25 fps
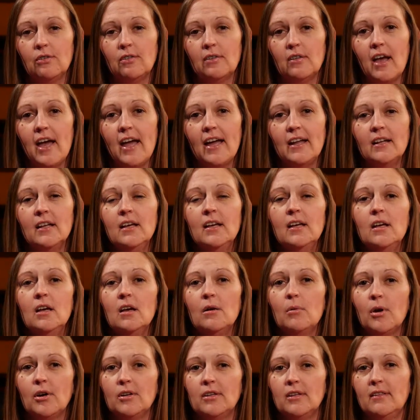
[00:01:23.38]
slide,
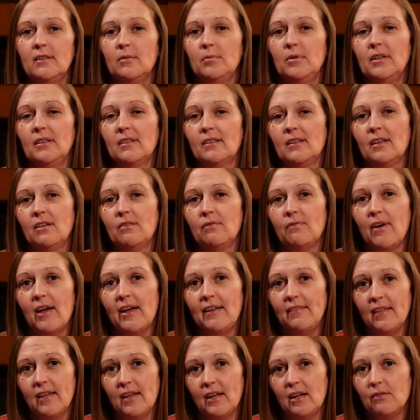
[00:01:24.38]
participants can
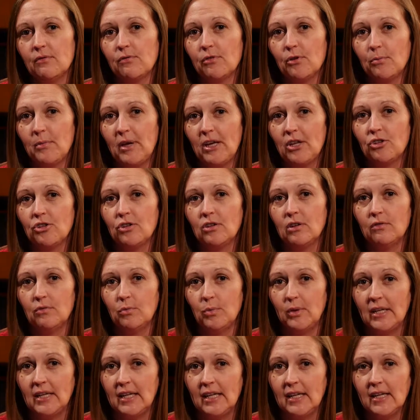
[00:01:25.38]
find that information if
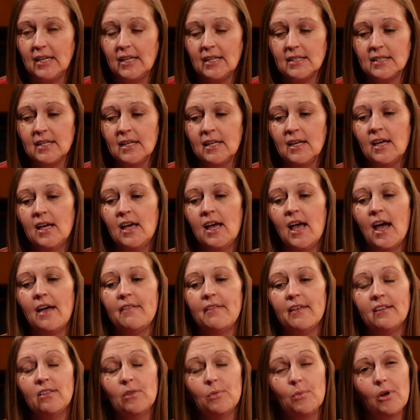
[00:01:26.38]
we need it. And
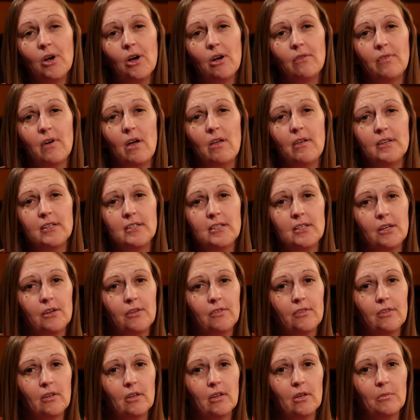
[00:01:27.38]
that's where our
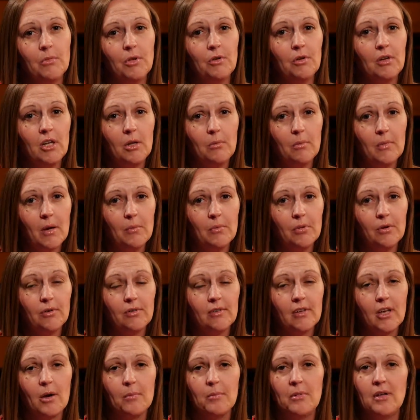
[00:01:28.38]
volunteers and community members
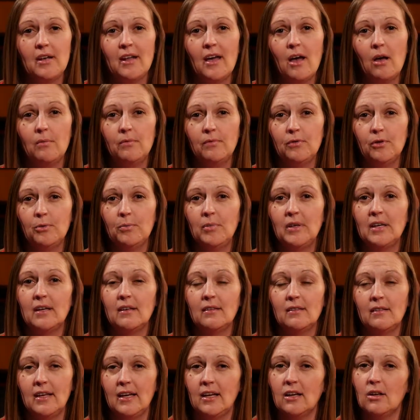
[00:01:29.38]
come in helpful
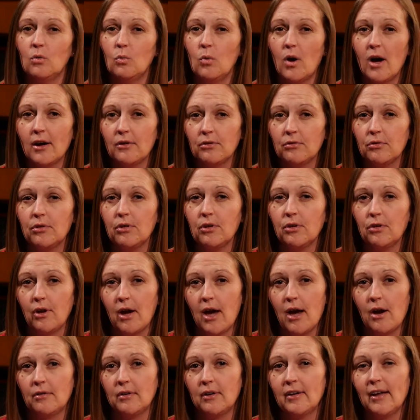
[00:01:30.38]
because they can walk through the
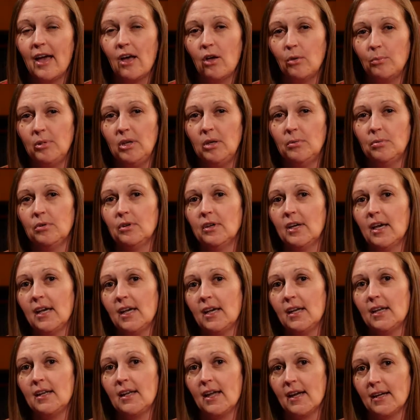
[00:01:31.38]
crowd and help people get
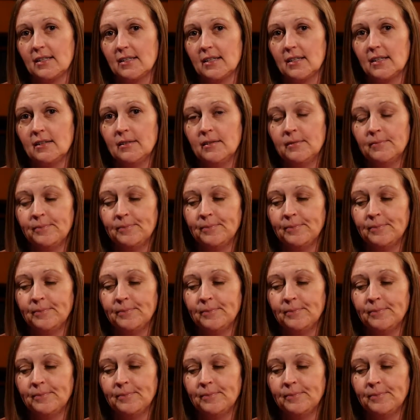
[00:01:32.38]
connected.